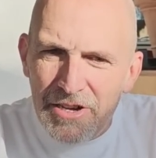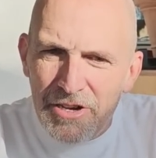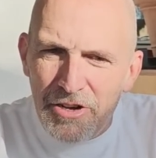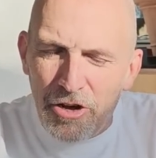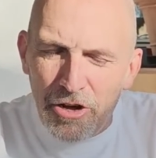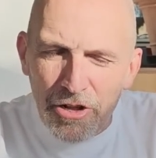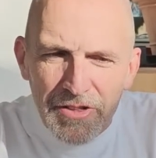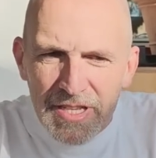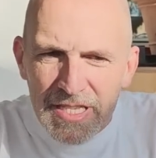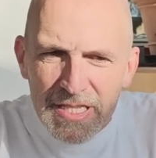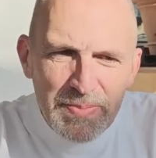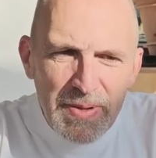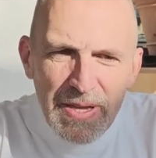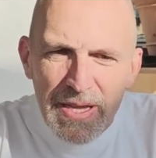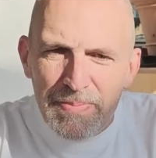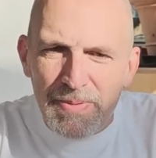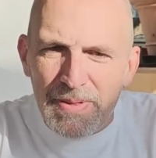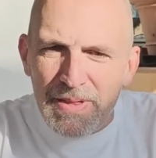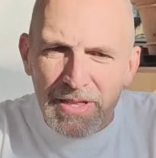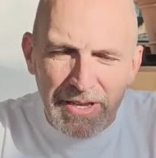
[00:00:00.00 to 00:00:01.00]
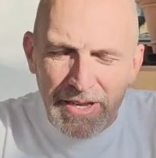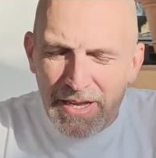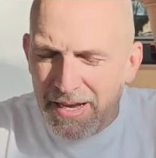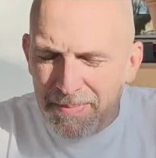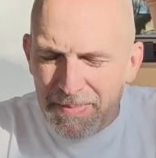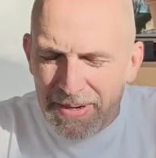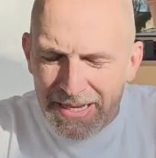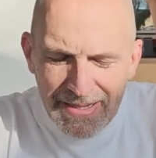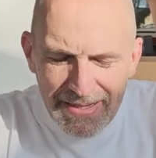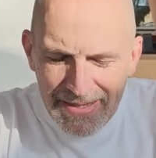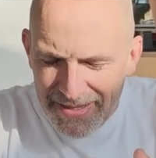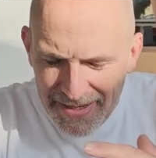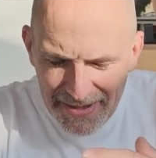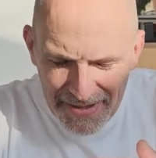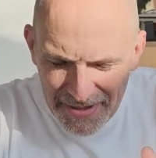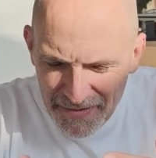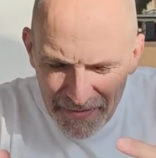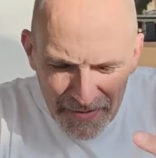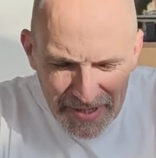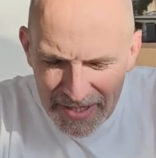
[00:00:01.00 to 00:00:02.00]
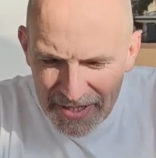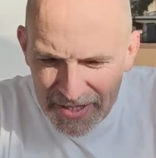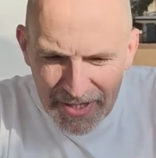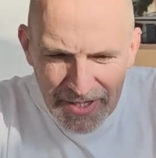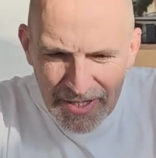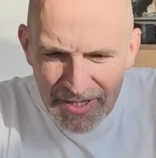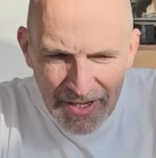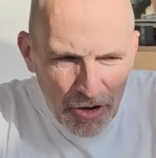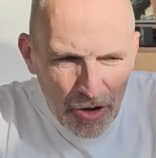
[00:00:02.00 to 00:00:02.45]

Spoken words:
all these people, I mean, there was